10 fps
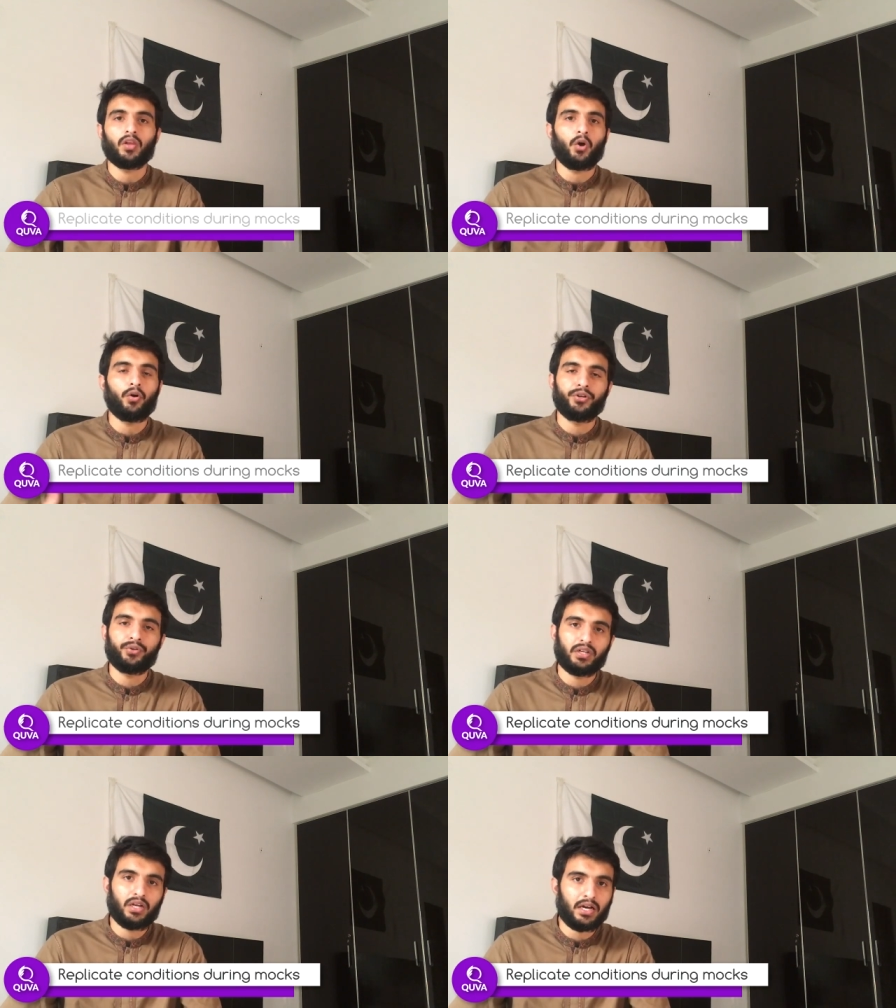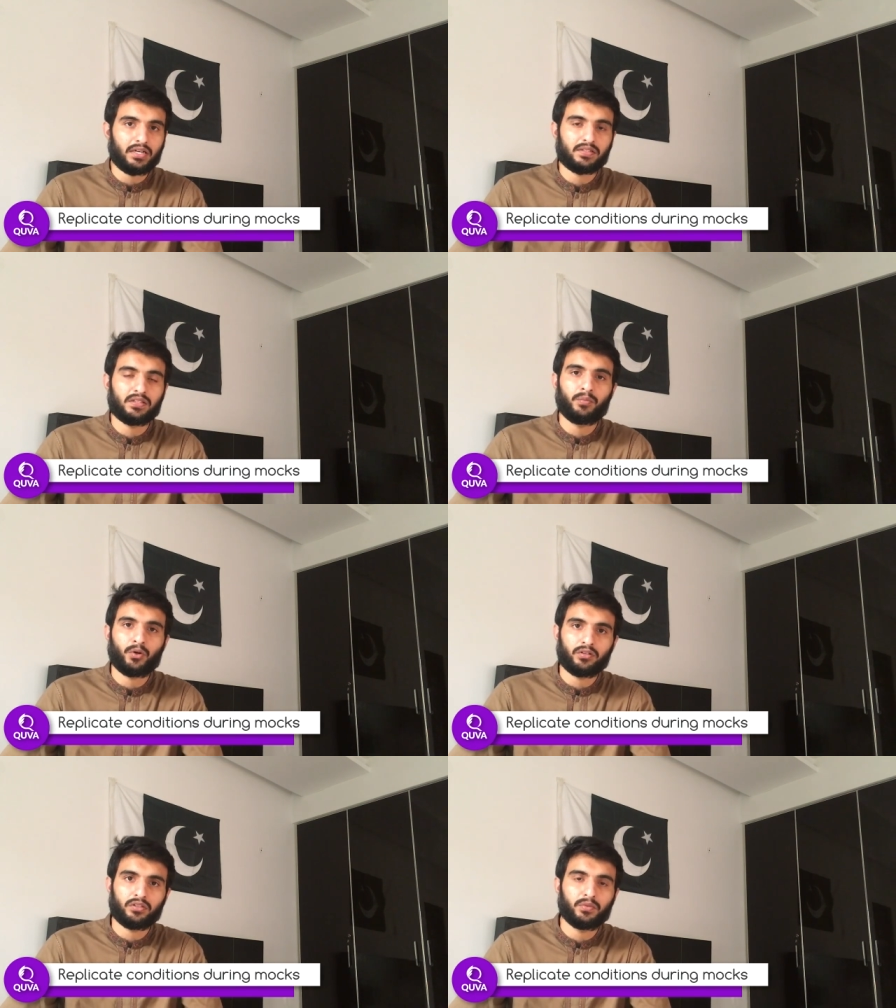or you can ask the
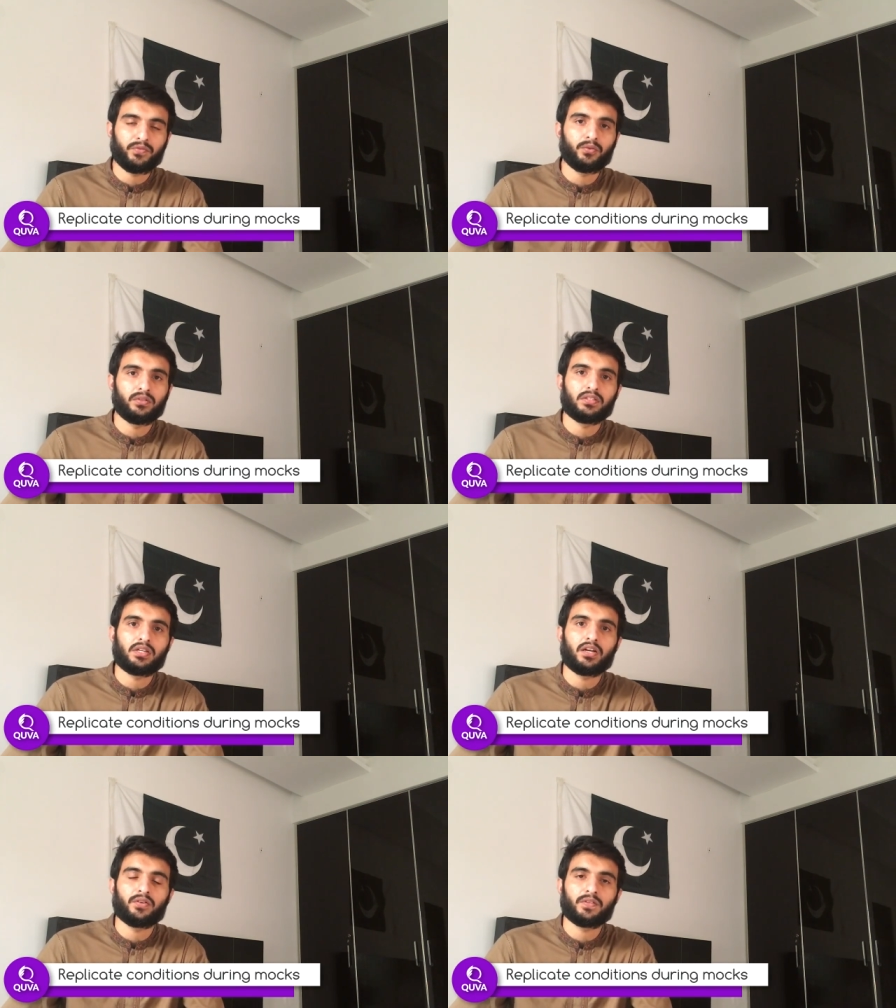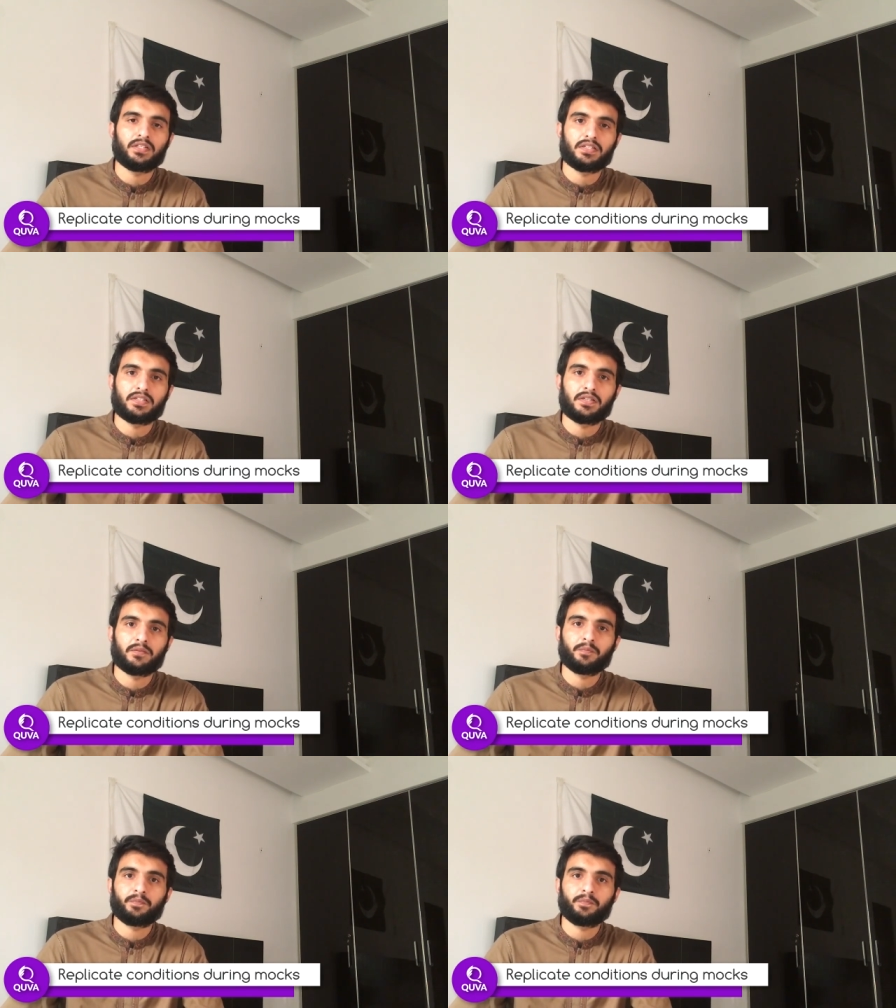proctor before the start of the test.